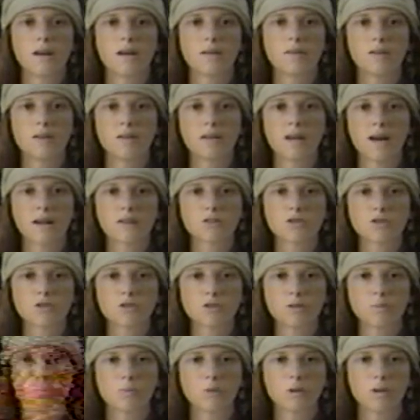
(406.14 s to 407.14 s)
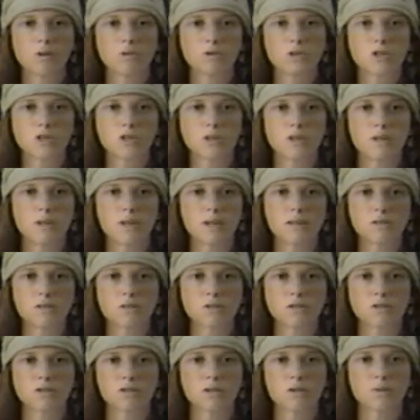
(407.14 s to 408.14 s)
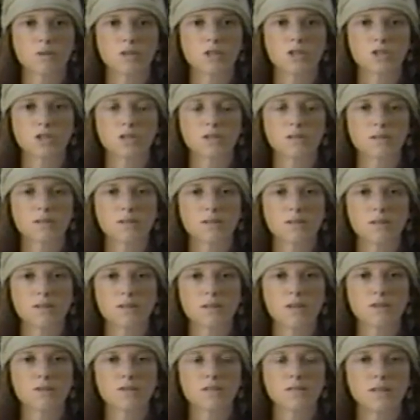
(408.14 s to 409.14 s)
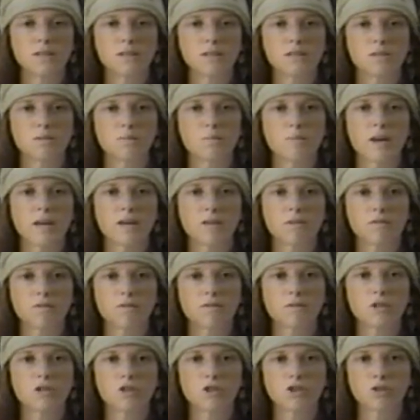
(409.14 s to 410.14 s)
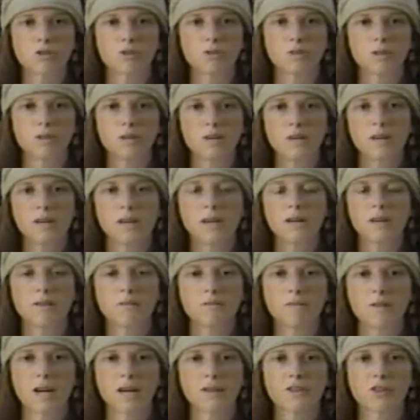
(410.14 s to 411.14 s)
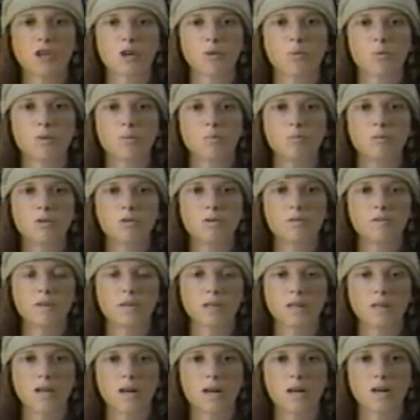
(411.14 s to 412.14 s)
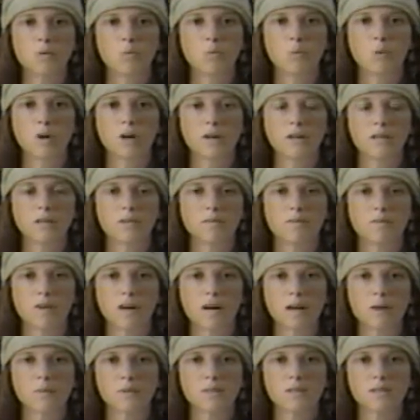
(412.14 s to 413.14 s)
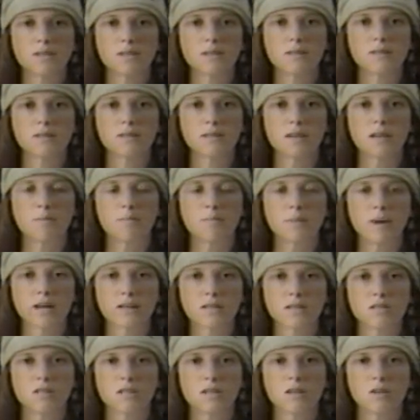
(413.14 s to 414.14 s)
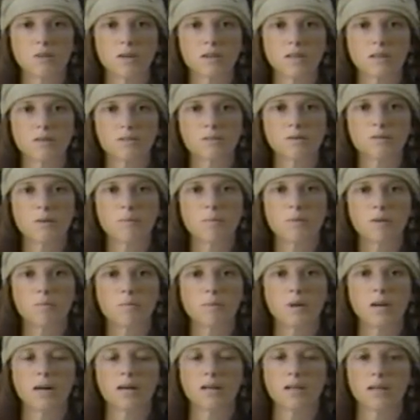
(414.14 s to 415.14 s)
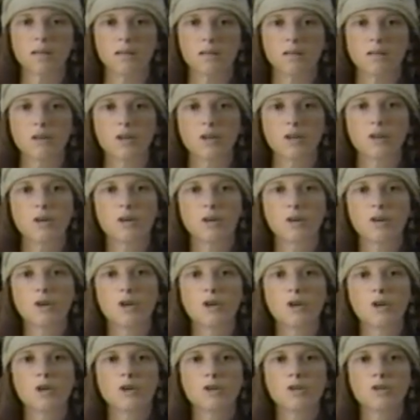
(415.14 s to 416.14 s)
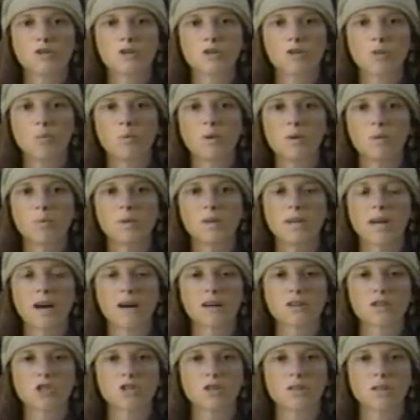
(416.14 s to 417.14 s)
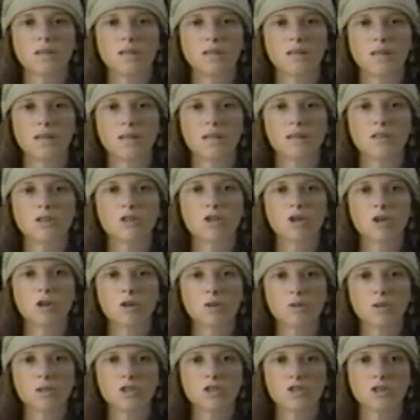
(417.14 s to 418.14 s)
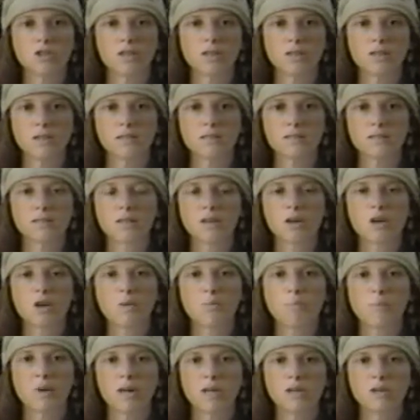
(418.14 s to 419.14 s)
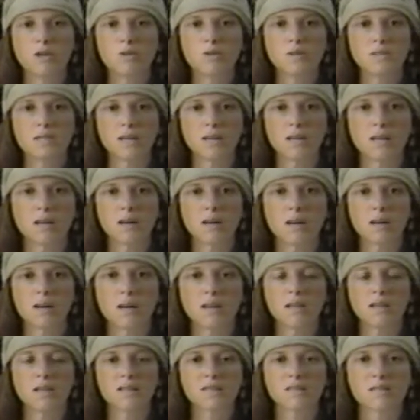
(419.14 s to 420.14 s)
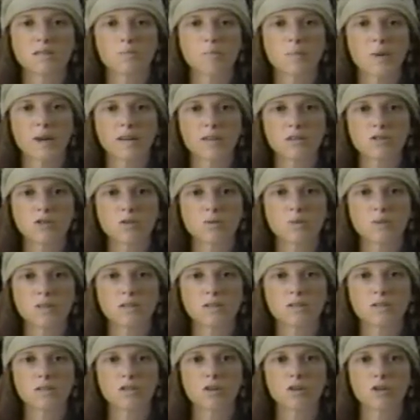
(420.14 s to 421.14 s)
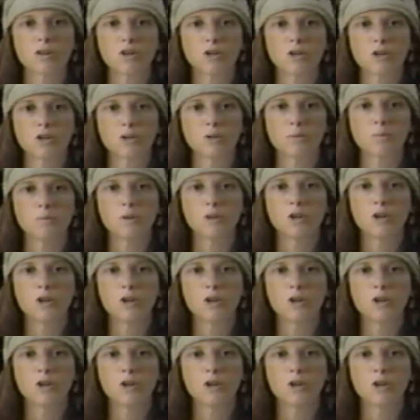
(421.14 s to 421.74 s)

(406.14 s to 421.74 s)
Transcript: In the natural approach to nasal secretions, they're seen as beneficial. In fact, they're removing unwanted viruses and bacteria from the body. So we would actually encourage these by using an expectorant herb,